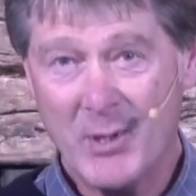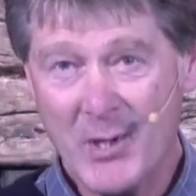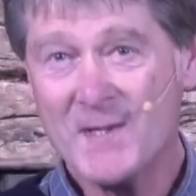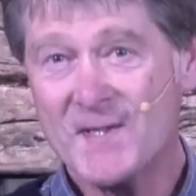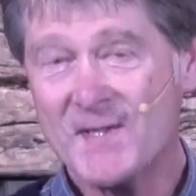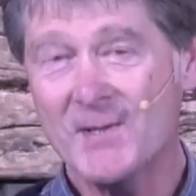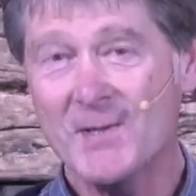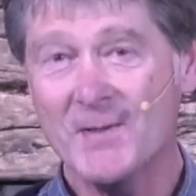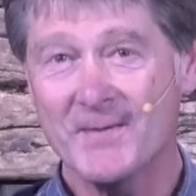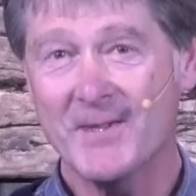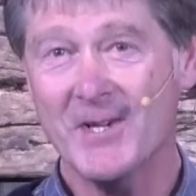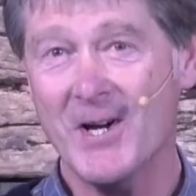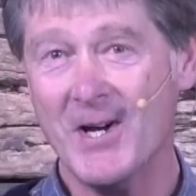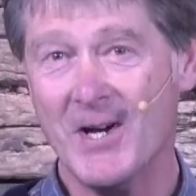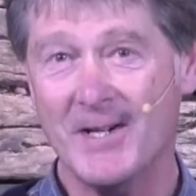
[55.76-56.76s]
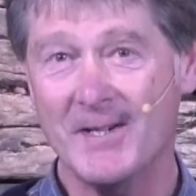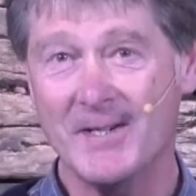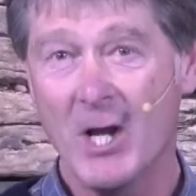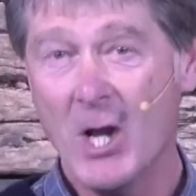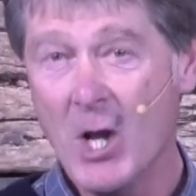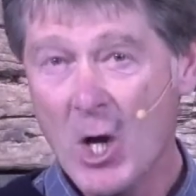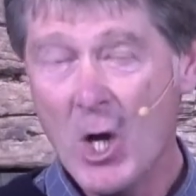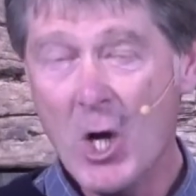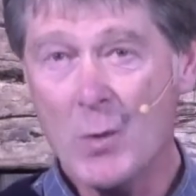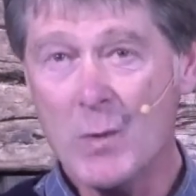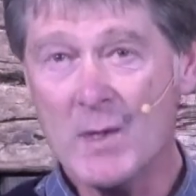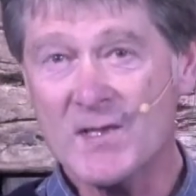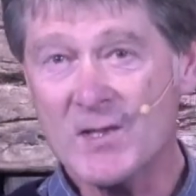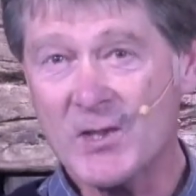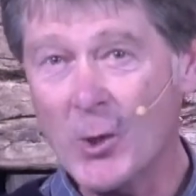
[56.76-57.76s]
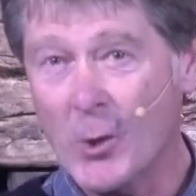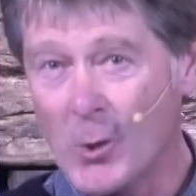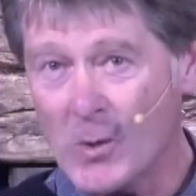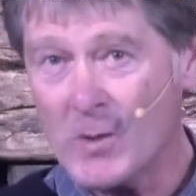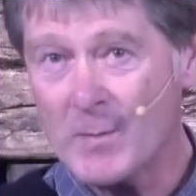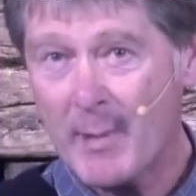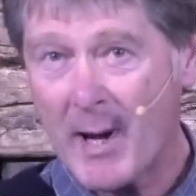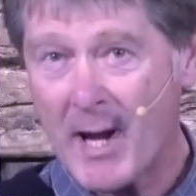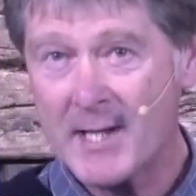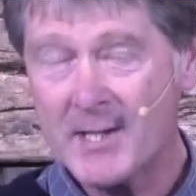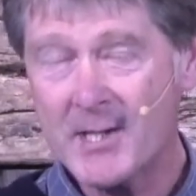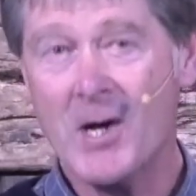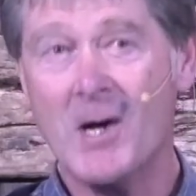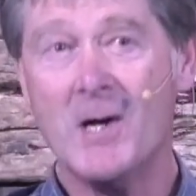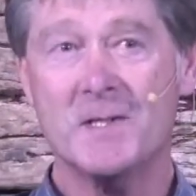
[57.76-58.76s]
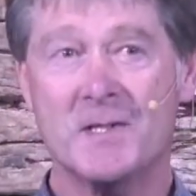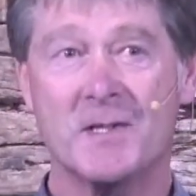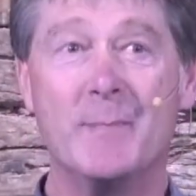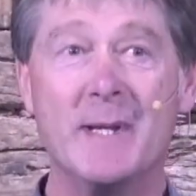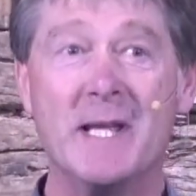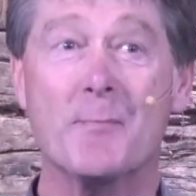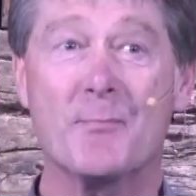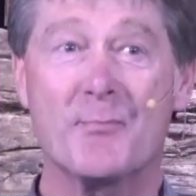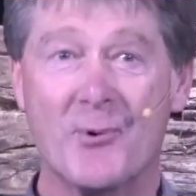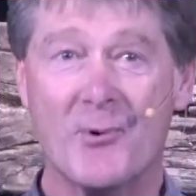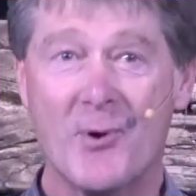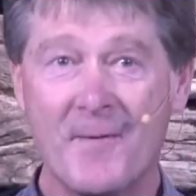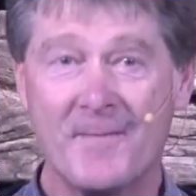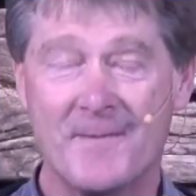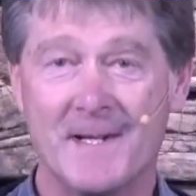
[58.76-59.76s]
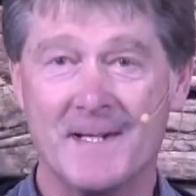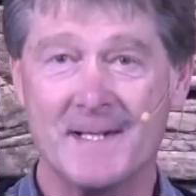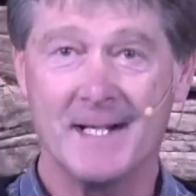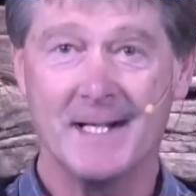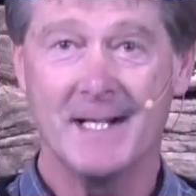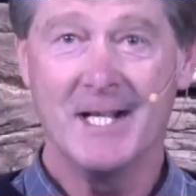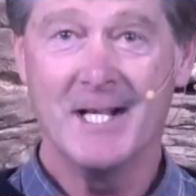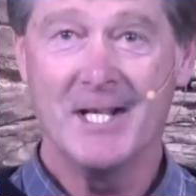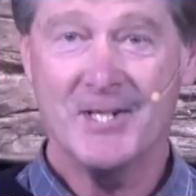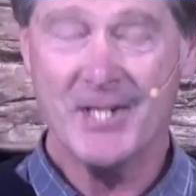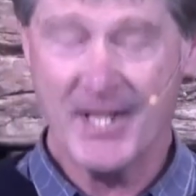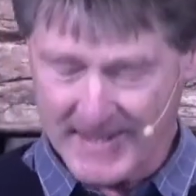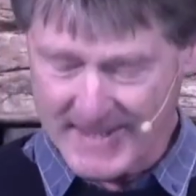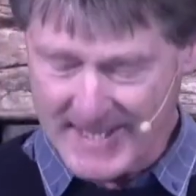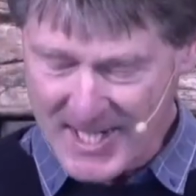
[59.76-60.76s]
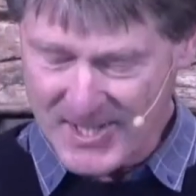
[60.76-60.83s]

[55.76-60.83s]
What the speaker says: person of God who was called by God to be a prophet to the